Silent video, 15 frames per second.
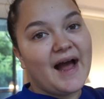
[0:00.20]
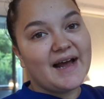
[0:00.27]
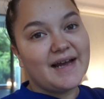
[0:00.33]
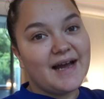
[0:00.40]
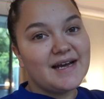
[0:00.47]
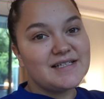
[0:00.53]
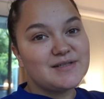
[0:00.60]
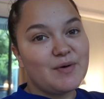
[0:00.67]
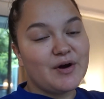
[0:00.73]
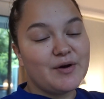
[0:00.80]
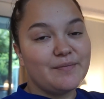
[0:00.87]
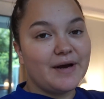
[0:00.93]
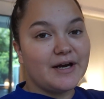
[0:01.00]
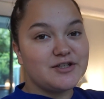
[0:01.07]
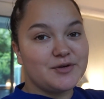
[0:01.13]
Hi guys,
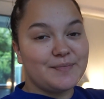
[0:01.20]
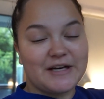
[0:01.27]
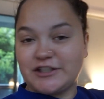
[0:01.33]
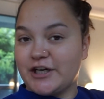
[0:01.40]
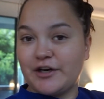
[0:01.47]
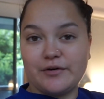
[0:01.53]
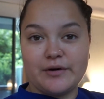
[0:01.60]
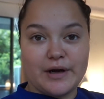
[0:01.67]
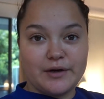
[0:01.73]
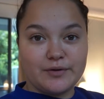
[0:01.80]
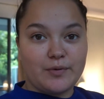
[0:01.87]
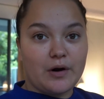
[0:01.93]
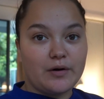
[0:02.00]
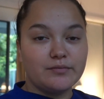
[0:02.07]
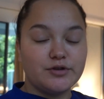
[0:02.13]
welcome back to my channel
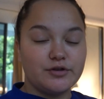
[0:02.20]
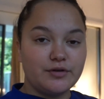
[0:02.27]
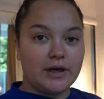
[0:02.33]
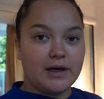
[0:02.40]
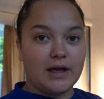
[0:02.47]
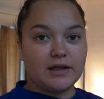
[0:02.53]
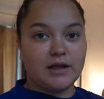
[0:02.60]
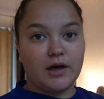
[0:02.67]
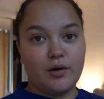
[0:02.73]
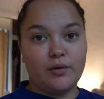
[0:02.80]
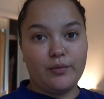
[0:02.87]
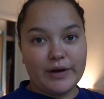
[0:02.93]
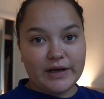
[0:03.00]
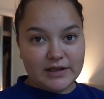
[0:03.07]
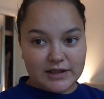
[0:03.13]
and welcome to another
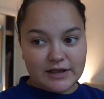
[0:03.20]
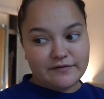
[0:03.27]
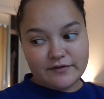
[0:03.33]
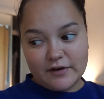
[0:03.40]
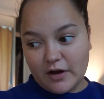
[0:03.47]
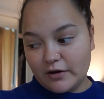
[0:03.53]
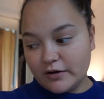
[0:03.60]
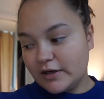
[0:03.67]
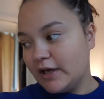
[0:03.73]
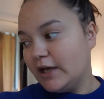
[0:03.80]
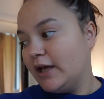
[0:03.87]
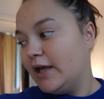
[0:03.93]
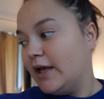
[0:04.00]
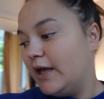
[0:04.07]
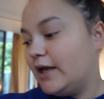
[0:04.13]
weekly vlog.
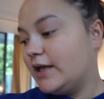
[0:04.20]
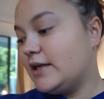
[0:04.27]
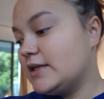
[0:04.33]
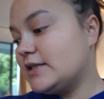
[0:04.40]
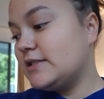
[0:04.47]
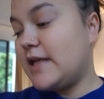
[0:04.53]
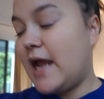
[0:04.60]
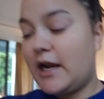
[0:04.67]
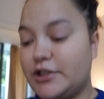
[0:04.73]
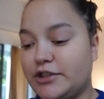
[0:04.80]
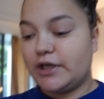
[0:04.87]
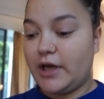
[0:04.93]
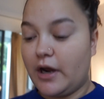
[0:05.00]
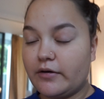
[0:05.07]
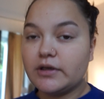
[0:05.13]
It is
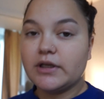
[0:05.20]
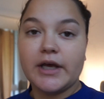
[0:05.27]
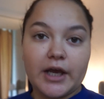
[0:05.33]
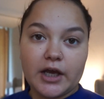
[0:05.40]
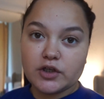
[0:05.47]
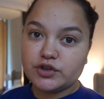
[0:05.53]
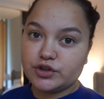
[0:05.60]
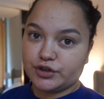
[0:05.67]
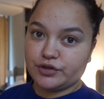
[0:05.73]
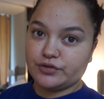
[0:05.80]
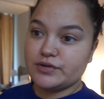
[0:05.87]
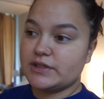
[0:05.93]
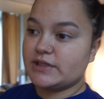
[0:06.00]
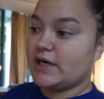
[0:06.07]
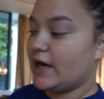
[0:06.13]
actually currently
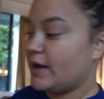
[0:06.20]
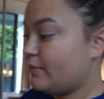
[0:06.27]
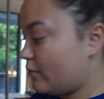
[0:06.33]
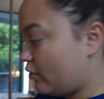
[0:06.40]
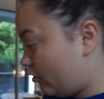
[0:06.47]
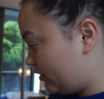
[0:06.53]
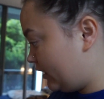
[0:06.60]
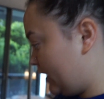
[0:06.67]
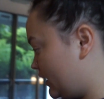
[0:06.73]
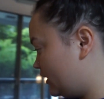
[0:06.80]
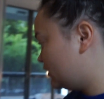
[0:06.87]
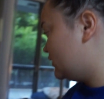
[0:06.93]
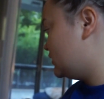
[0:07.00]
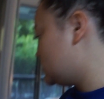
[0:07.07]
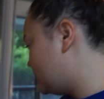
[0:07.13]
Tuesday morning.
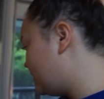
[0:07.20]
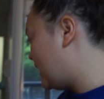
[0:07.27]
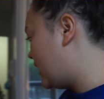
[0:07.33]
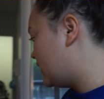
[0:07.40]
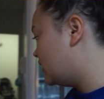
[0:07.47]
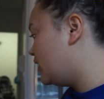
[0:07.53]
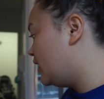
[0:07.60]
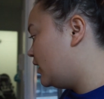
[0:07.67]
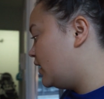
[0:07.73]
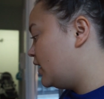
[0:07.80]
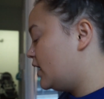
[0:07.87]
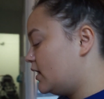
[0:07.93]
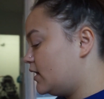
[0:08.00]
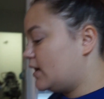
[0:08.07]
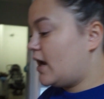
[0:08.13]
It's about
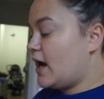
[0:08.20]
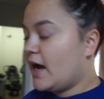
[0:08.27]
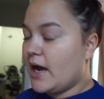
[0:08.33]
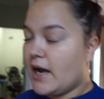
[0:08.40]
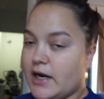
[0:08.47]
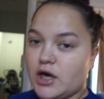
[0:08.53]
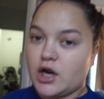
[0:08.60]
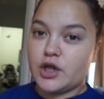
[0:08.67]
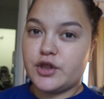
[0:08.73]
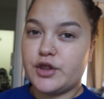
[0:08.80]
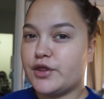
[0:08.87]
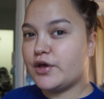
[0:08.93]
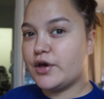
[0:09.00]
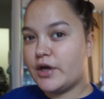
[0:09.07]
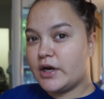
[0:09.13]

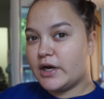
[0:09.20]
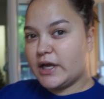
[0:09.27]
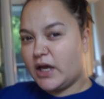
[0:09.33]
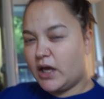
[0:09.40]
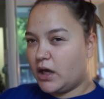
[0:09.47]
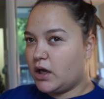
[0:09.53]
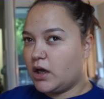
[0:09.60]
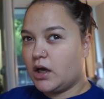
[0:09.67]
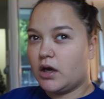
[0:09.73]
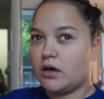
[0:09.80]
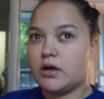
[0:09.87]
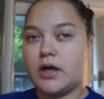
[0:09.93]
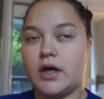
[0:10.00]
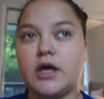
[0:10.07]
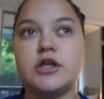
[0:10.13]

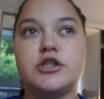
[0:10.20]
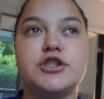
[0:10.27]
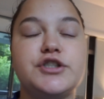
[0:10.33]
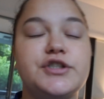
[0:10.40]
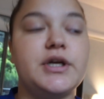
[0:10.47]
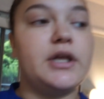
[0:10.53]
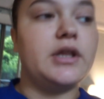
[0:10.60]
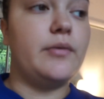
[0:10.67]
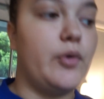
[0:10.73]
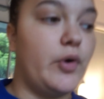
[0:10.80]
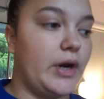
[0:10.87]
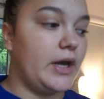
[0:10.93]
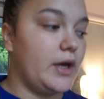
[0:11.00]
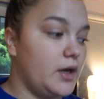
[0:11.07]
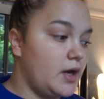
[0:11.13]
9.30ish in the
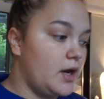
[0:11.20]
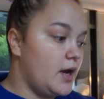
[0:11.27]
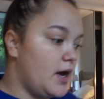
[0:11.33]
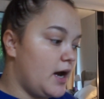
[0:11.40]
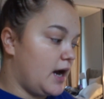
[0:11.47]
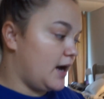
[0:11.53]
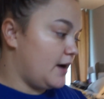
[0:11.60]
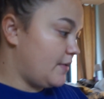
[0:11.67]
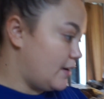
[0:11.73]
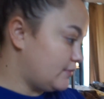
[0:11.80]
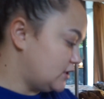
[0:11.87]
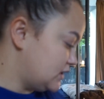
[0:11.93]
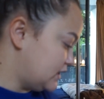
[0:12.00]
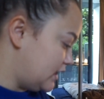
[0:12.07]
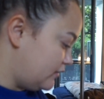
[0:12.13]
morning. Um, I'm
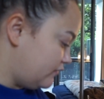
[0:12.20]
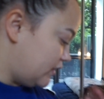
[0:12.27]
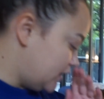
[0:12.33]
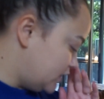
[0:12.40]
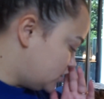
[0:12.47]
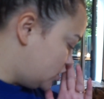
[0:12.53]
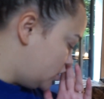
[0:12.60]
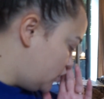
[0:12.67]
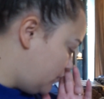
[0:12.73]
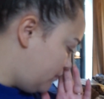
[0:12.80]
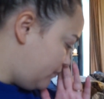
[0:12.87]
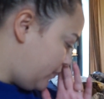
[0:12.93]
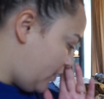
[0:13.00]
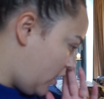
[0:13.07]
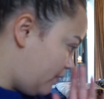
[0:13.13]
just getting ready to
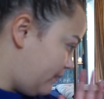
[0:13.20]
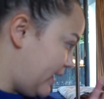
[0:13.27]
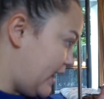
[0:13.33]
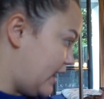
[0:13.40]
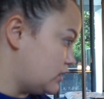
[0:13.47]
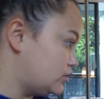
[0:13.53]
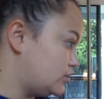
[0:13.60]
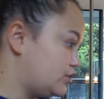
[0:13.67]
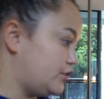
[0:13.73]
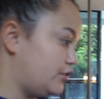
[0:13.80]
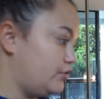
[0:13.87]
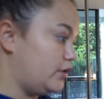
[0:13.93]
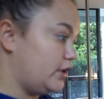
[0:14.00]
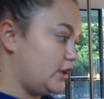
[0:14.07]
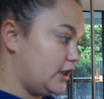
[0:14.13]
pop out
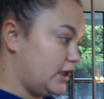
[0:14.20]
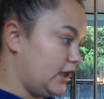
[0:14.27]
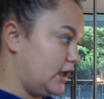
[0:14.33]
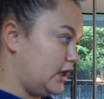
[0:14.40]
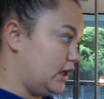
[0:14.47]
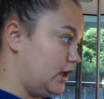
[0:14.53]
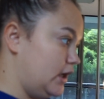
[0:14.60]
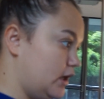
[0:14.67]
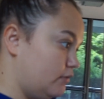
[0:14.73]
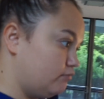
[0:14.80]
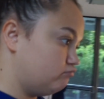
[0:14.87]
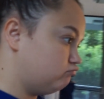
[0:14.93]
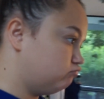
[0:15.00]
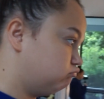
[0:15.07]
to the